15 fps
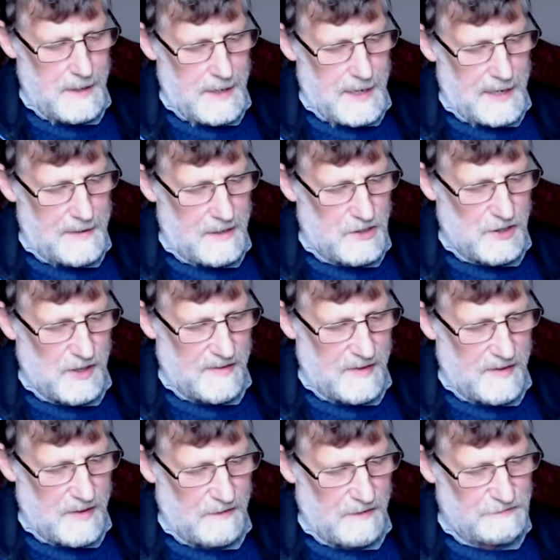And the
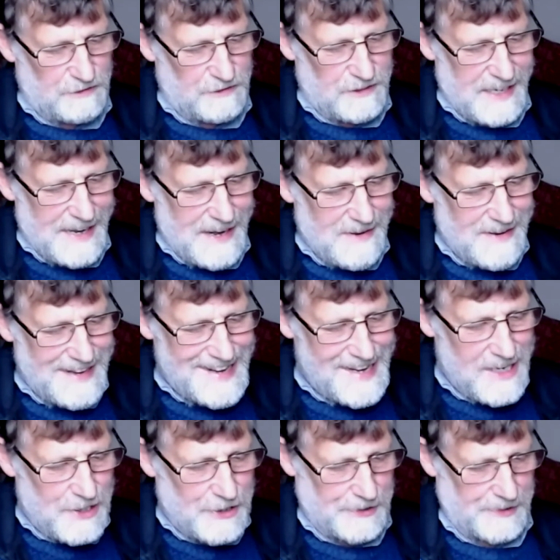justice of
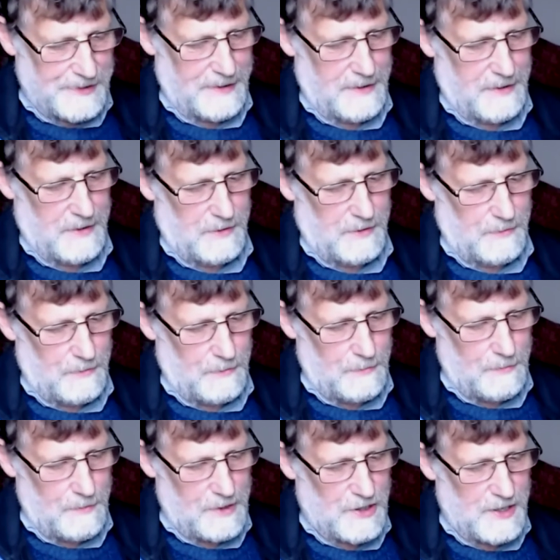recognition,
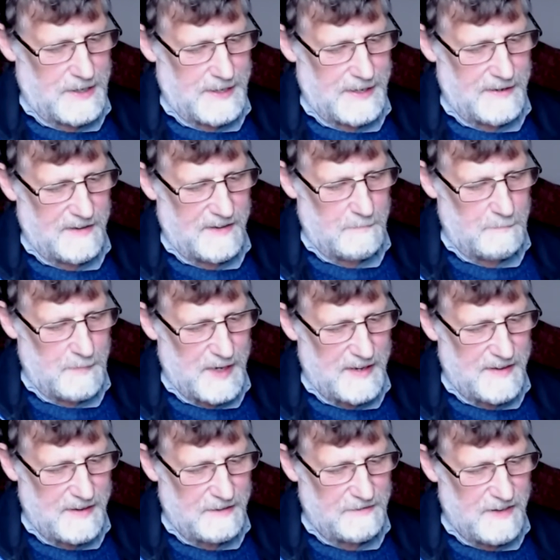which entails
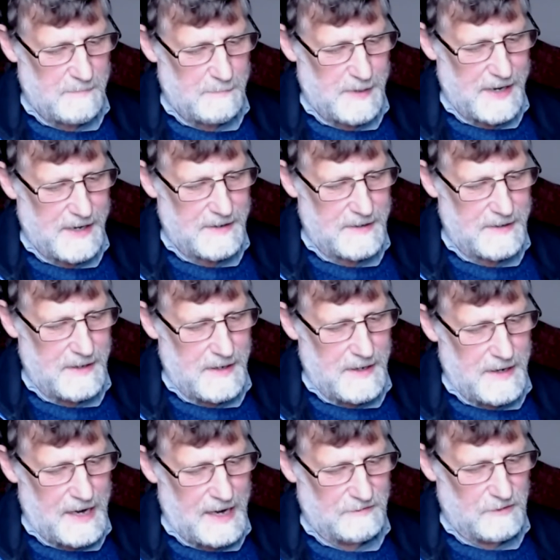basic respect
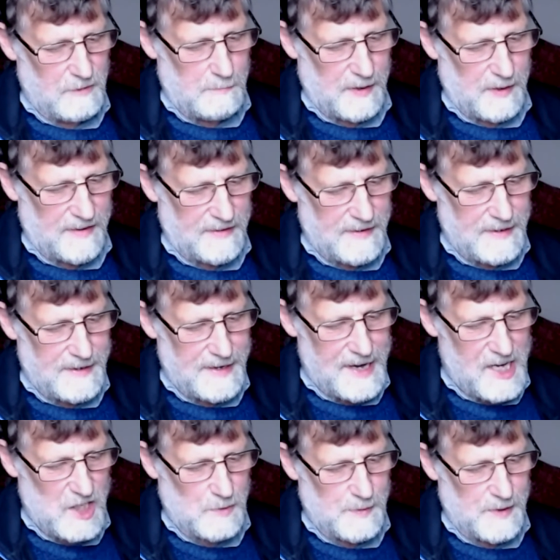and robust
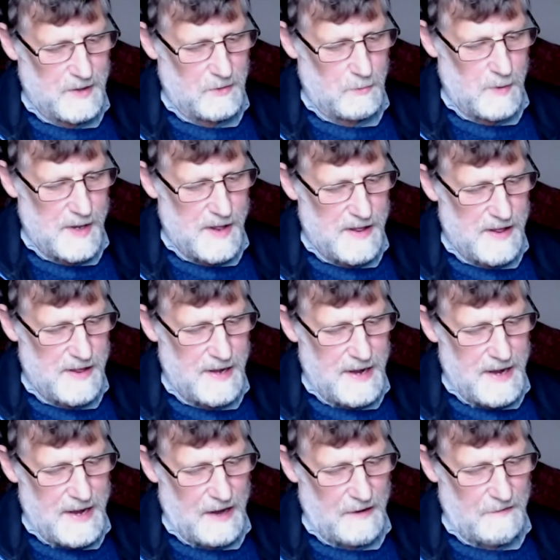engagement with
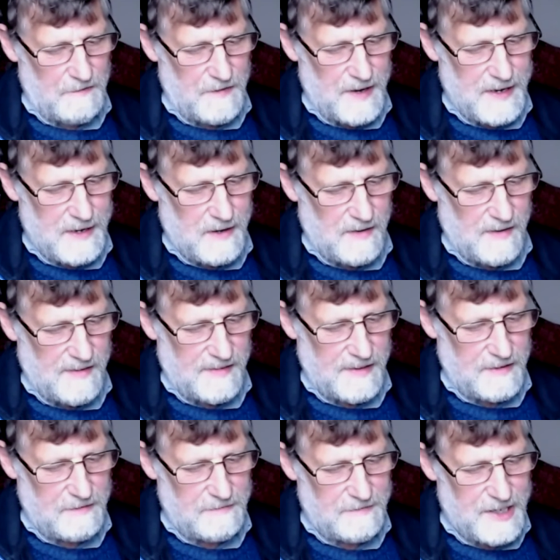and fair
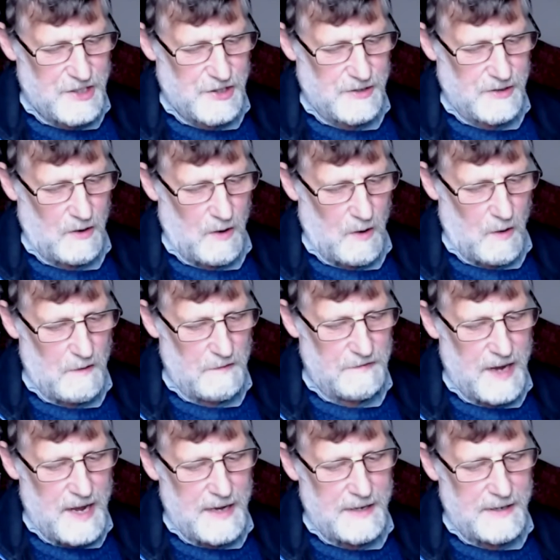consideration of
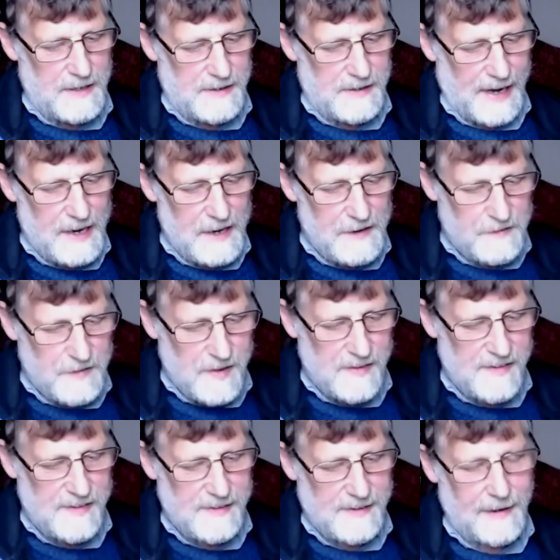
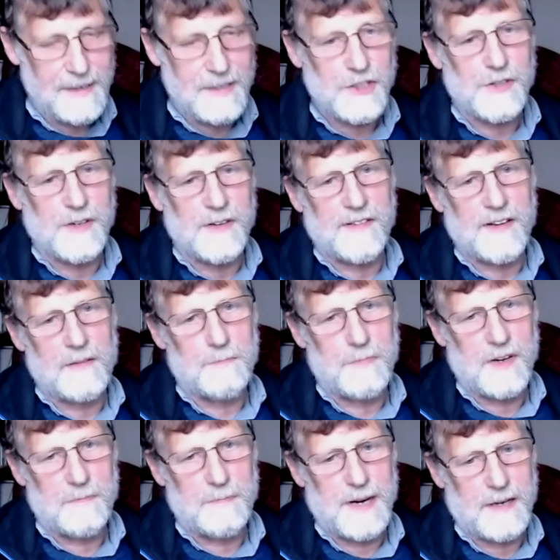diverse cultures and
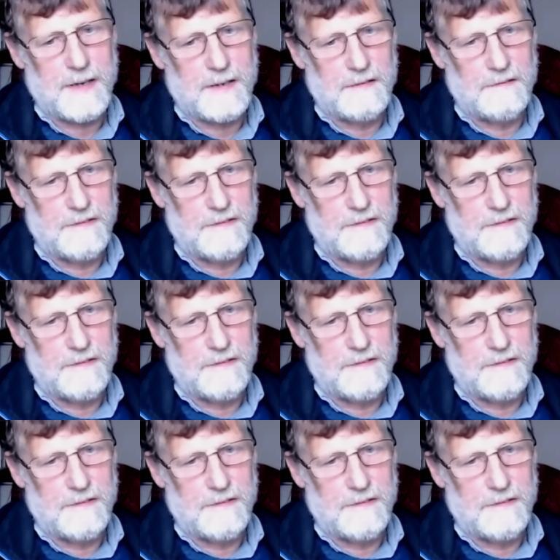perspectives.